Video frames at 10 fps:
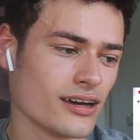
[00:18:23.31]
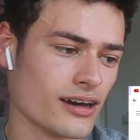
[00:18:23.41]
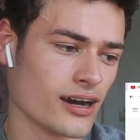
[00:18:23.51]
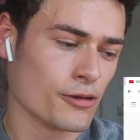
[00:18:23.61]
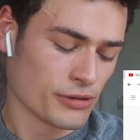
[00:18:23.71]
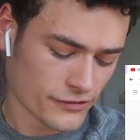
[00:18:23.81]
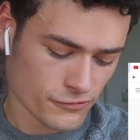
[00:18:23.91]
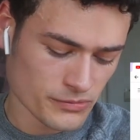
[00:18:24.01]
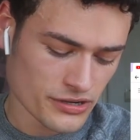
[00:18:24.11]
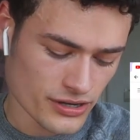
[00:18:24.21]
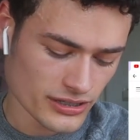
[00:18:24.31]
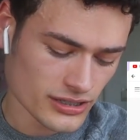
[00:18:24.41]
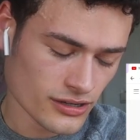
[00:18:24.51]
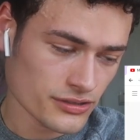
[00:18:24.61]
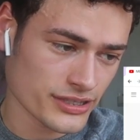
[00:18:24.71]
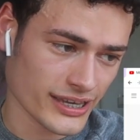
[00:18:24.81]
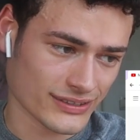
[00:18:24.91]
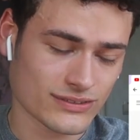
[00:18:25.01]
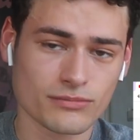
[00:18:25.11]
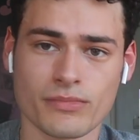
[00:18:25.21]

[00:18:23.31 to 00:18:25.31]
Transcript: But for me right now, yes,